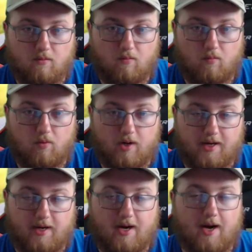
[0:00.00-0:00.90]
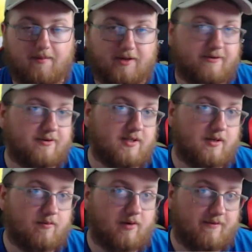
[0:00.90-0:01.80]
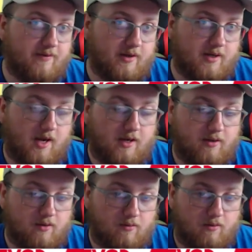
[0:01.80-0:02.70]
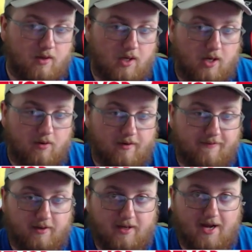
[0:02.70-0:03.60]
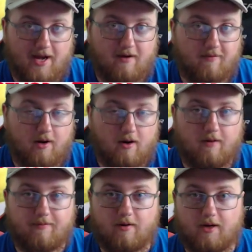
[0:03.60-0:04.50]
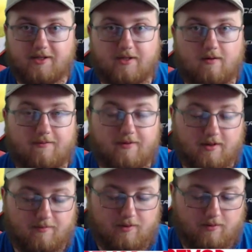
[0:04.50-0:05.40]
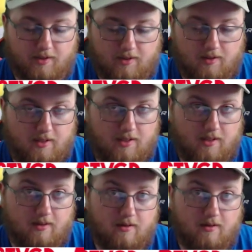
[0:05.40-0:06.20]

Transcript: what I'm interested in, what I feel like I can do, what I feel like I have to offer. I just don't feel like I'm doing it, and